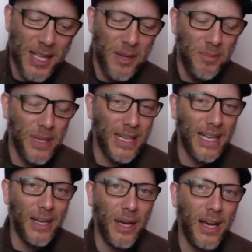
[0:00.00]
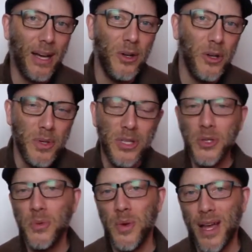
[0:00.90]
But who would
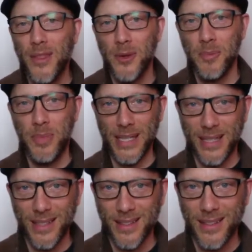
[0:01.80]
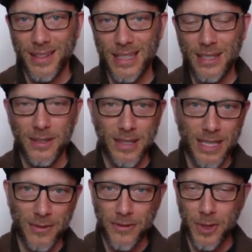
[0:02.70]
you rather be
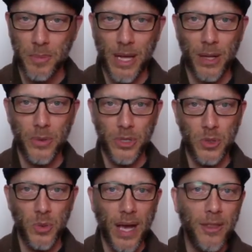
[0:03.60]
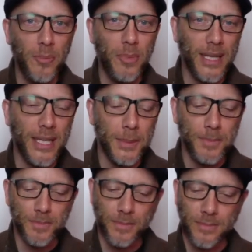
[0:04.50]
in football? Would you rather be
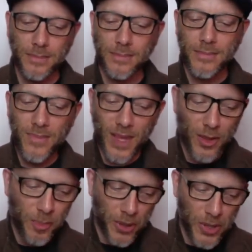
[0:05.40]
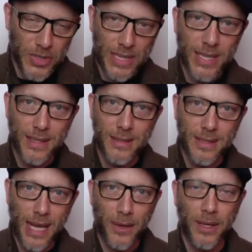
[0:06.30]
the person that's
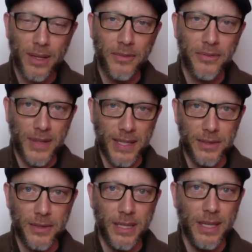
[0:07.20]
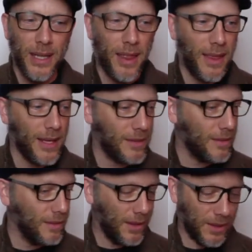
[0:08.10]
down on the field,
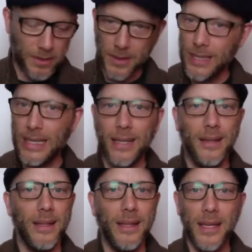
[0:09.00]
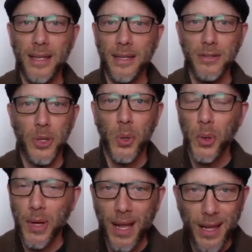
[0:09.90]
that's, getting
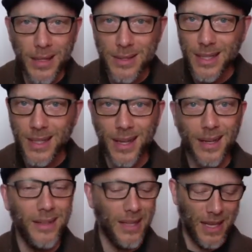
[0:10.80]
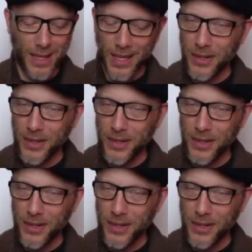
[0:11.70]
torn ACL, they're